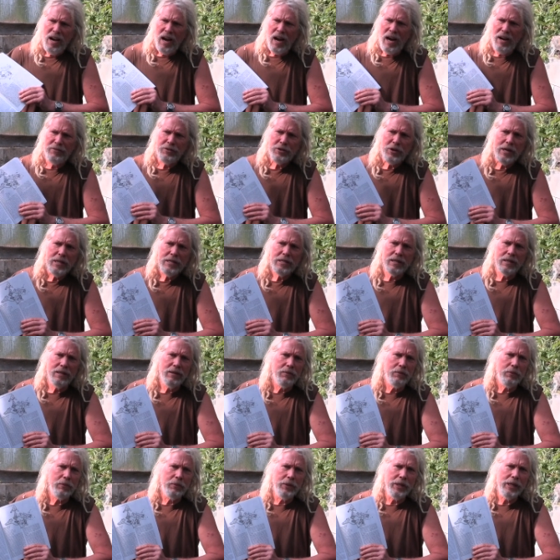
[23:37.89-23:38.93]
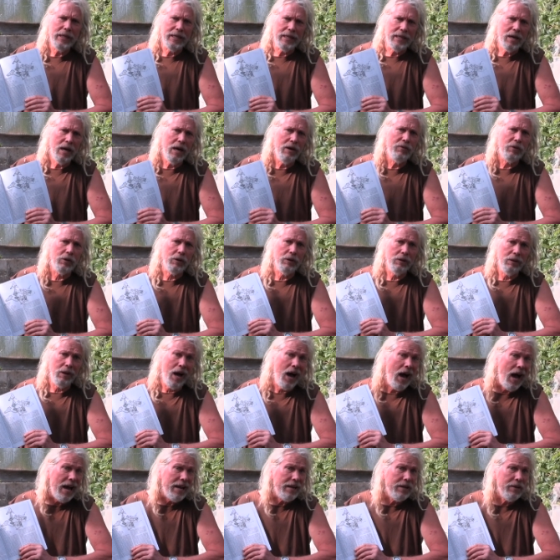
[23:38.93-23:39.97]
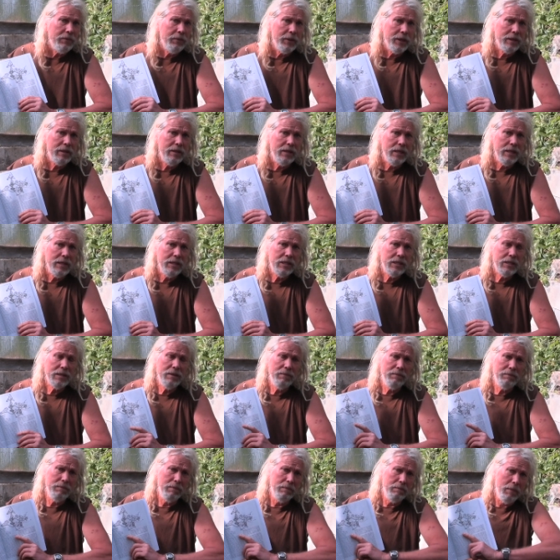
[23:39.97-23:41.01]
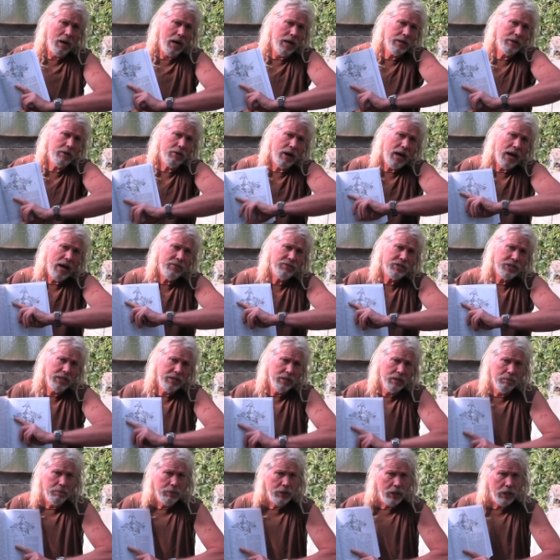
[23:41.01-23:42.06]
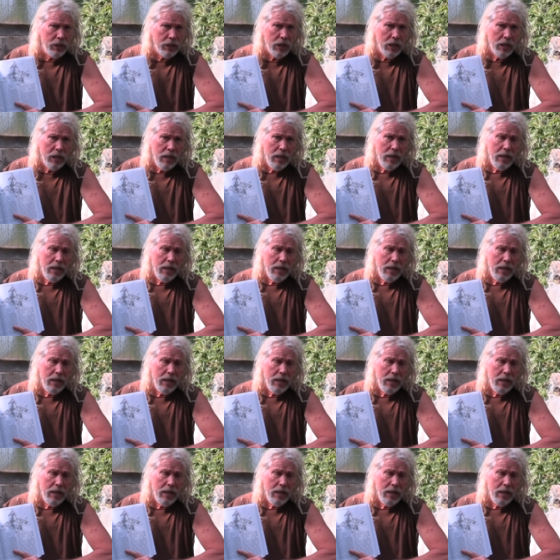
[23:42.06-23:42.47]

I've tried to really cover a lot with these monographs in the book